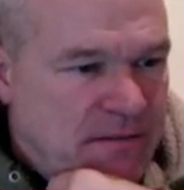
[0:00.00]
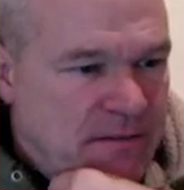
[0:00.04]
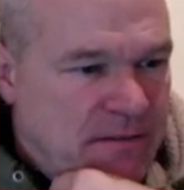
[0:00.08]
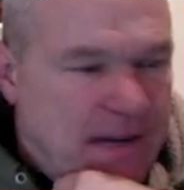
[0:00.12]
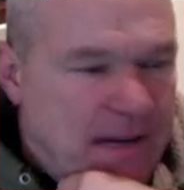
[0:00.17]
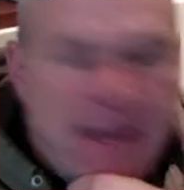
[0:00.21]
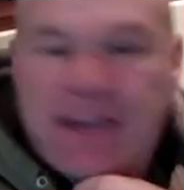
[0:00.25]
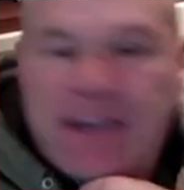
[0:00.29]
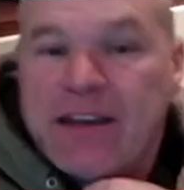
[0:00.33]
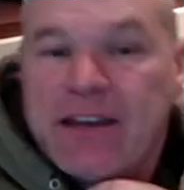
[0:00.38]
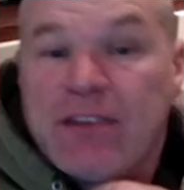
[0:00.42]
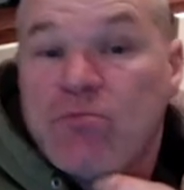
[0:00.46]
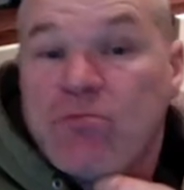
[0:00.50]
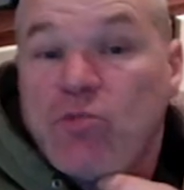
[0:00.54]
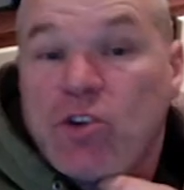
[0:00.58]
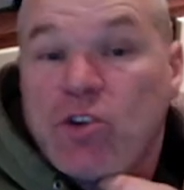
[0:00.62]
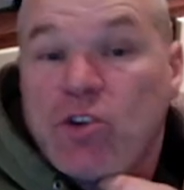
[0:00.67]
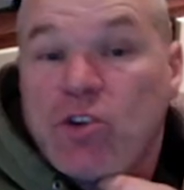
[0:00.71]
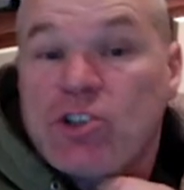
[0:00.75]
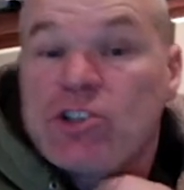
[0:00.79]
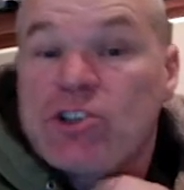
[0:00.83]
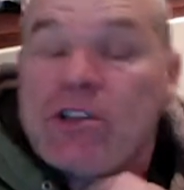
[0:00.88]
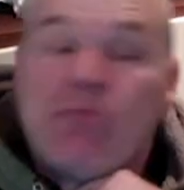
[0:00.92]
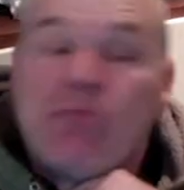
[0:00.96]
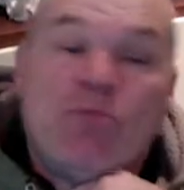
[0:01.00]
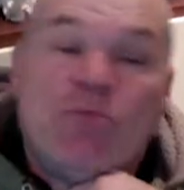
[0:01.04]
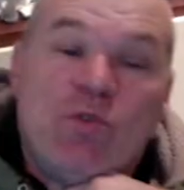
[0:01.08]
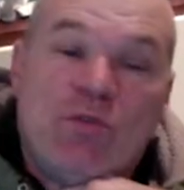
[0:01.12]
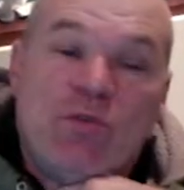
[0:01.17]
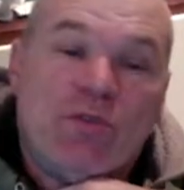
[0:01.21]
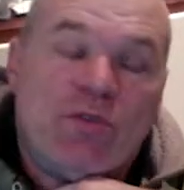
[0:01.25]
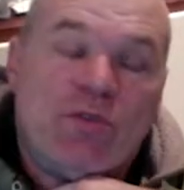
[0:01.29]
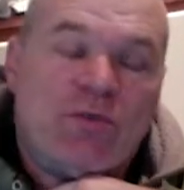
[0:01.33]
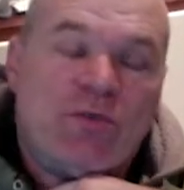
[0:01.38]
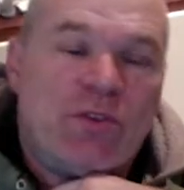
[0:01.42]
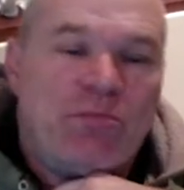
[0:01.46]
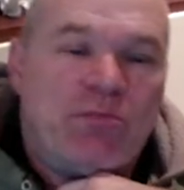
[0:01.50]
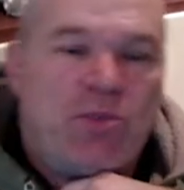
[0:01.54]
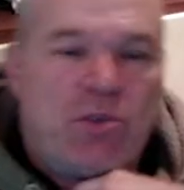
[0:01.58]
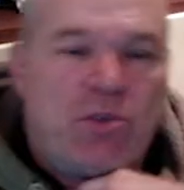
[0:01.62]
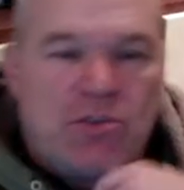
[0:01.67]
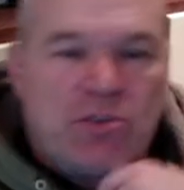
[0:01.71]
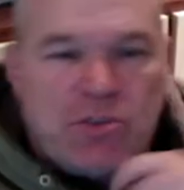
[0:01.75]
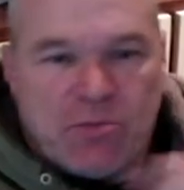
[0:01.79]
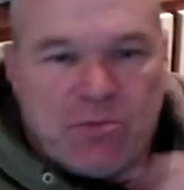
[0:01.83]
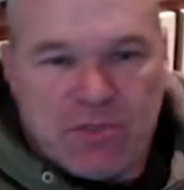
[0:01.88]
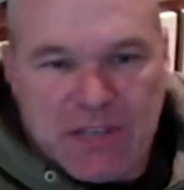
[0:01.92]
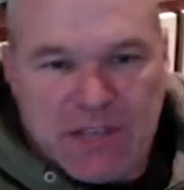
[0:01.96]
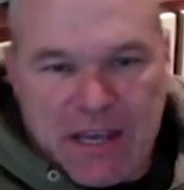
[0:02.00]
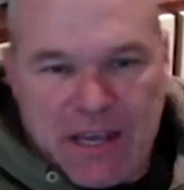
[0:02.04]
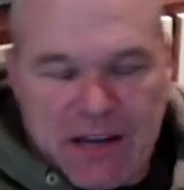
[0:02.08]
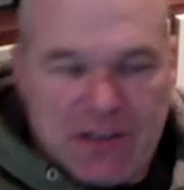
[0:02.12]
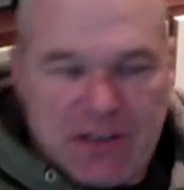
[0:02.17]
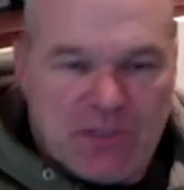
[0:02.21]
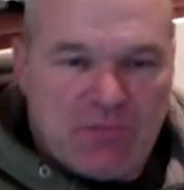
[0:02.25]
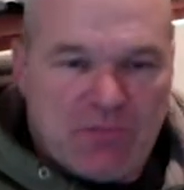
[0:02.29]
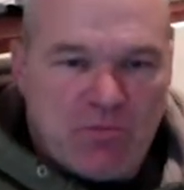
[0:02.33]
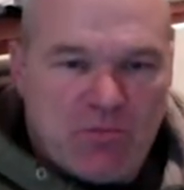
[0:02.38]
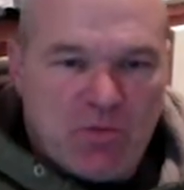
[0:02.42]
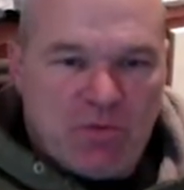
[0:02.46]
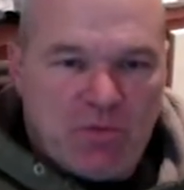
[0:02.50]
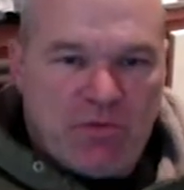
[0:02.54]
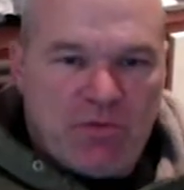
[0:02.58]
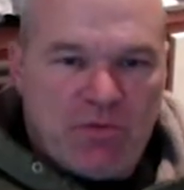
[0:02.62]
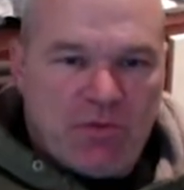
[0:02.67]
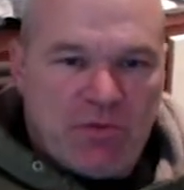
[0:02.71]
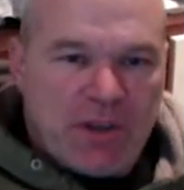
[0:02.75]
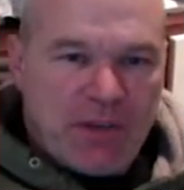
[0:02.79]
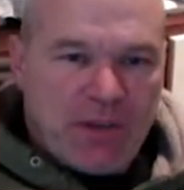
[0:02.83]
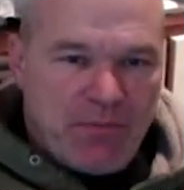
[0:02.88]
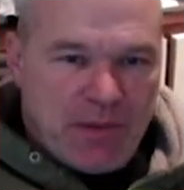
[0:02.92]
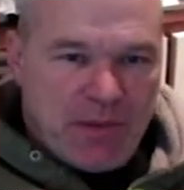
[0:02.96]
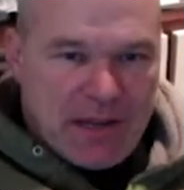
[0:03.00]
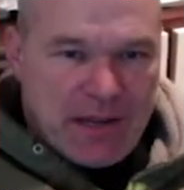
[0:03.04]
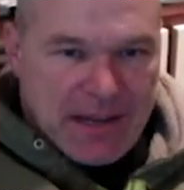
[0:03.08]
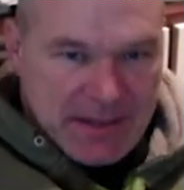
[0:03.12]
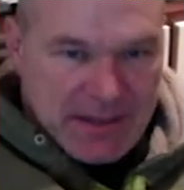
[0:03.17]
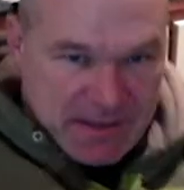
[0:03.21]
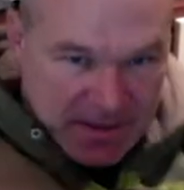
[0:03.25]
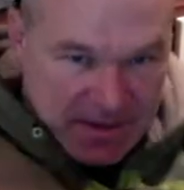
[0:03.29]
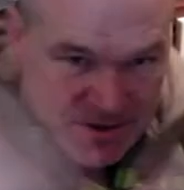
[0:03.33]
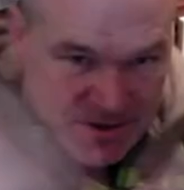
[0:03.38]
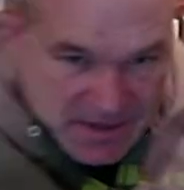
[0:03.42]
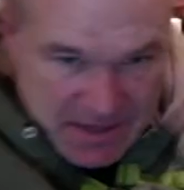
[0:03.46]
Like, he didn't watch that movie, the Paul Thomas Anderson movie, where he played the